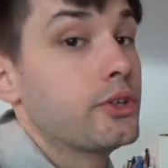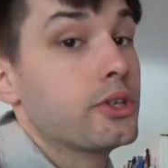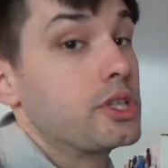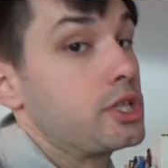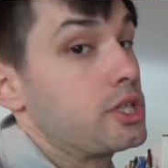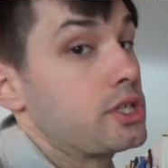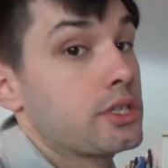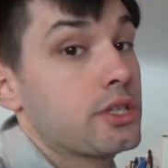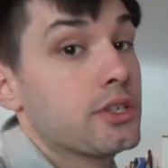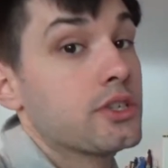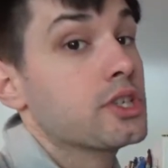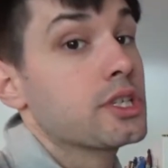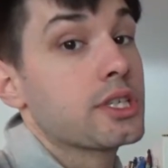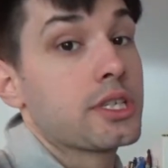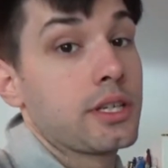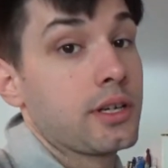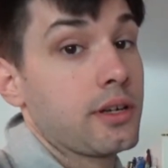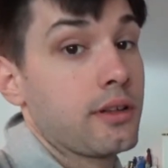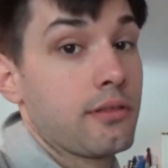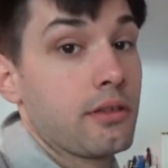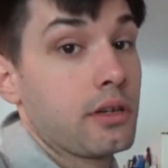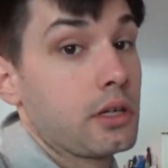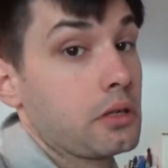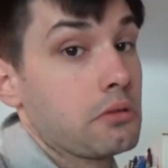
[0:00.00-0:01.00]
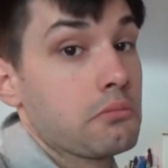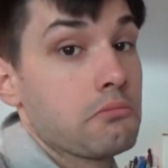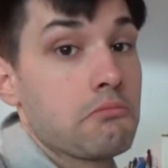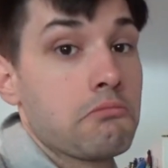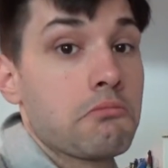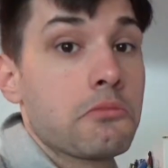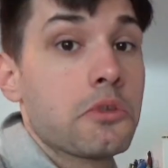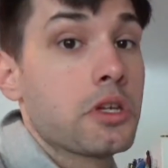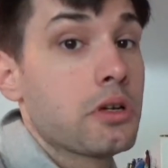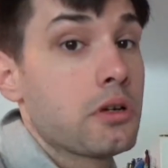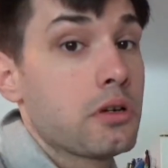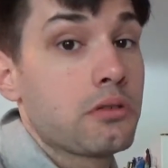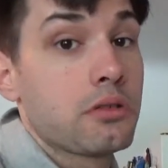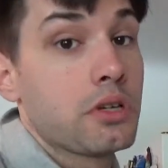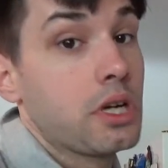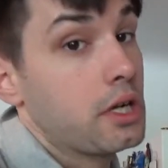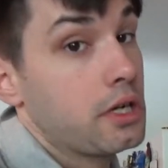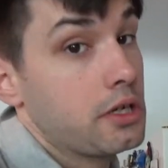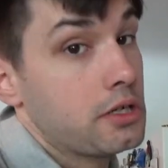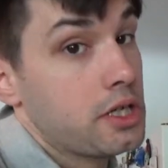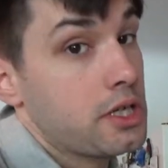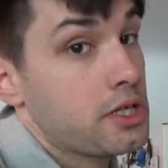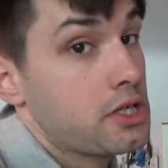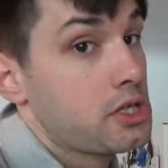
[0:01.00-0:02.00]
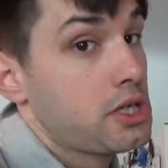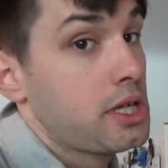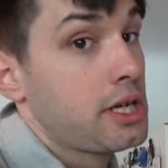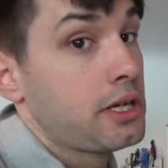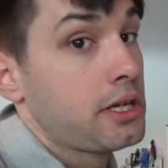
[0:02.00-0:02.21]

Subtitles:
just going to think, yeah, it kind of tastes like